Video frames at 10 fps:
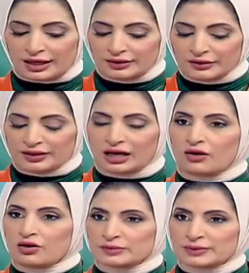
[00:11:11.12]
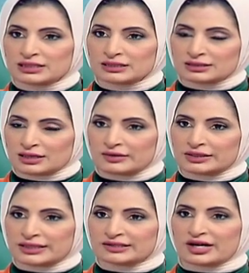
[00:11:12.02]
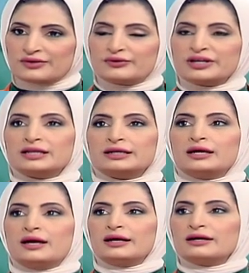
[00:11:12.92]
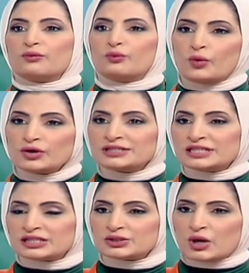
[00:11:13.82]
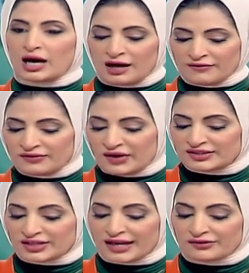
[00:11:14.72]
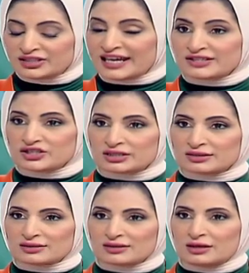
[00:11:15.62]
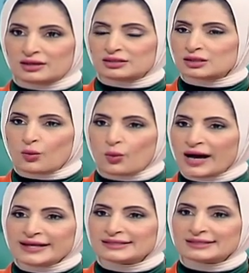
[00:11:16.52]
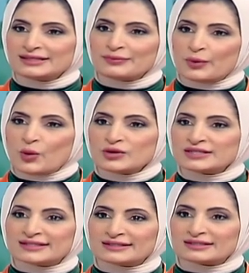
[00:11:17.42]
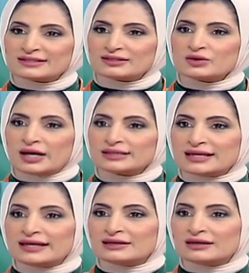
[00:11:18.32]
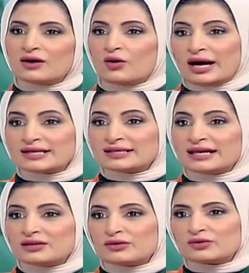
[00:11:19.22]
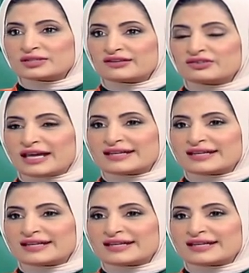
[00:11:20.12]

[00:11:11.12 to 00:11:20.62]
know that hospitals nowadays are really wanting to have that accreditations. So why is it important to attend or attain those accreditations?